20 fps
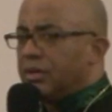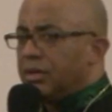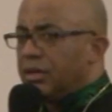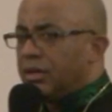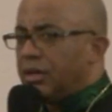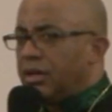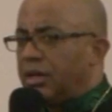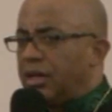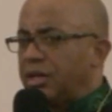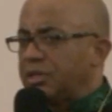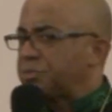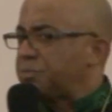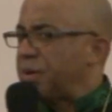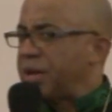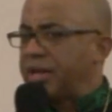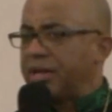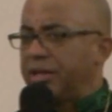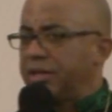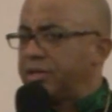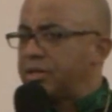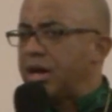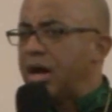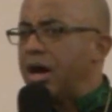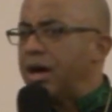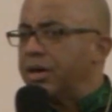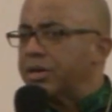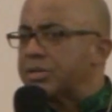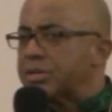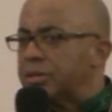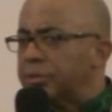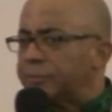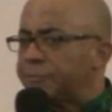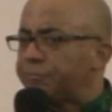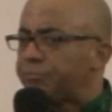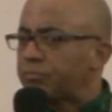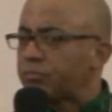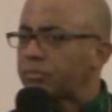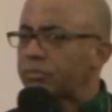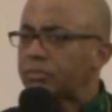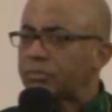He ain't speaking in tongues.
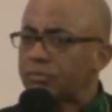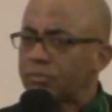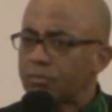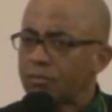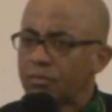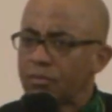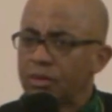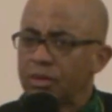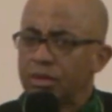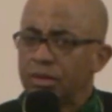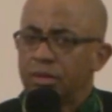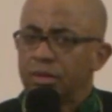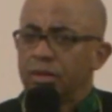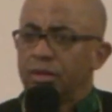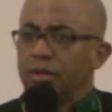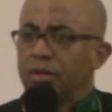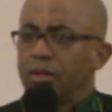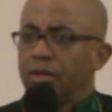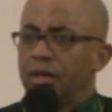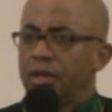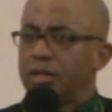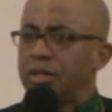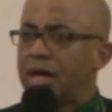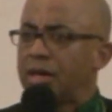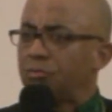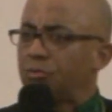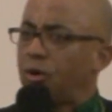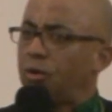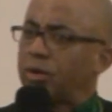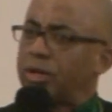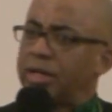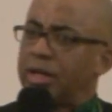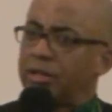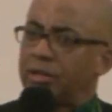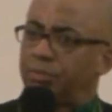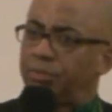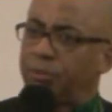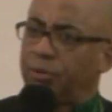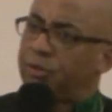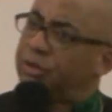He's not rolling
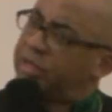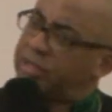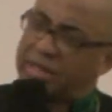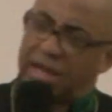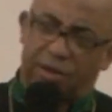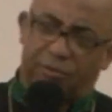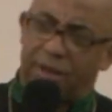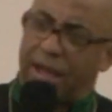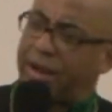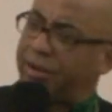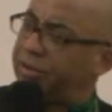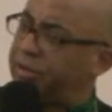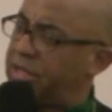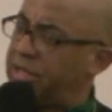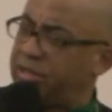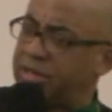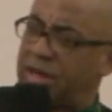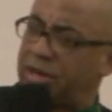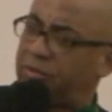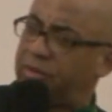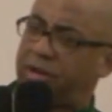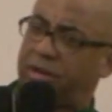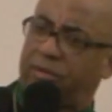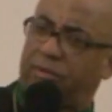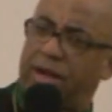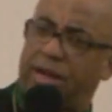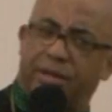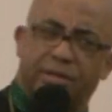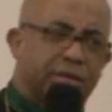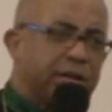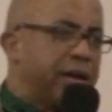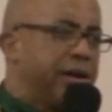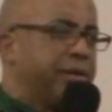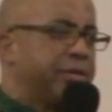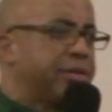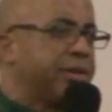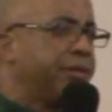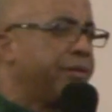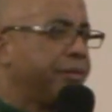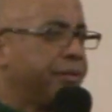under the He's not running, he's not running around the church.